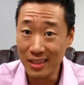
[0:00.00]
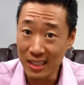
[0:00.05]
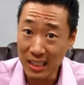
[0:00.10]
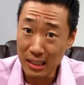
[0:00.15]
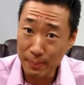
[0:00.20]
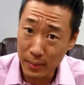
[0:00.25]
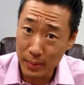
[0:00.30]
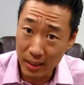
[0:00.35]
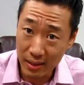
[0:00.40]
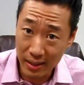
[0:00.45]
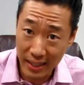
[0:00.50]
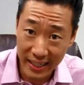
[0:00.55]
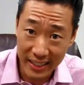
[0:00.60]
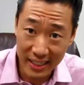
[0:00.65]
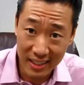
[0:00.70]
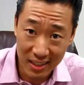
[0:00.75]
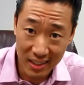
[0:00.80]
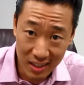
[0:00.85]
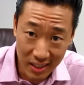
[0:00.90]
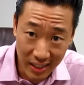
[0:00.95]
deep that they
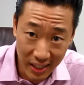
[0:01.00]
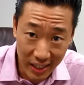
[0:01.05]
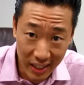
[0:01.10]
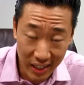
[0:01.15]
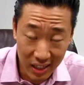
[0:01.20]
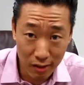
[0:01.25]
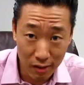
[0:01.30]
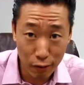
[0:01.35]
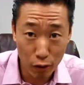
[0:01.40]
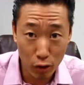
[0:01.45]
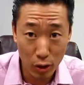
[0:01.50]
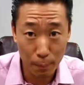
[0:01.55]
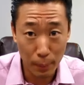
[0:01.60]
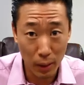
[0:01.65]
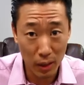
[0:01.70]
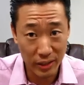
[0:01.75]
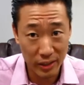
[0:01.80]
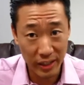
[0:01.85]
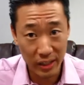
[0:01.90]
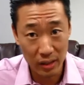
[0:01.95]
can dig in for a
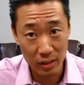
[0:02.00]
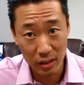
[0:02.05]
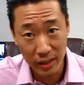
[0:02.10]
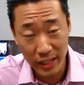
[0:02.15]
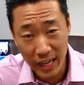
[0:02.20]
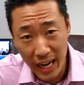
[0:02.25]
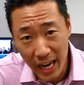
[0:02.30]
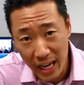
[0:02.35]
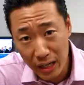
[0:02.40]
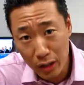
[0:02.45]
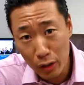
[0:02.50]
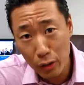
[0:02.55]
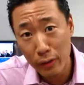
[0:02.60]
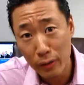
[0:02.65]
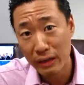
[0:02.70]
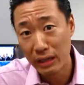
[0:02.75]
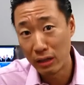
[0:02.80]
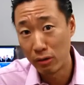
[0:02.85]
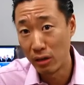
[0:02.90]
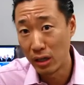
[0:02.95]
particular
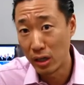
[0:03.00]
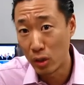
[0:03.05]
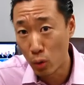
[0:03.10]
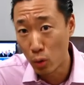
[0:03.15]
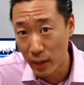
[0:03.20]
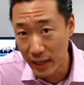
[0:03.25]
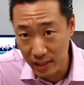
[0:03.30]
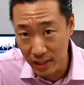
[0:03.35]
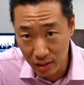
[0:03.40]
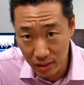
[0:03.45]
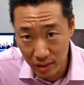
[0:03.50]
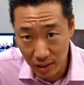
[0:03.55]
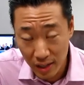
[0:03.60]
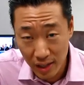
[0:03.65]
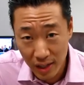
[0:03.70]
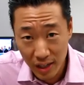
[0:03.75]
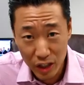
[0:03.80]
category or request.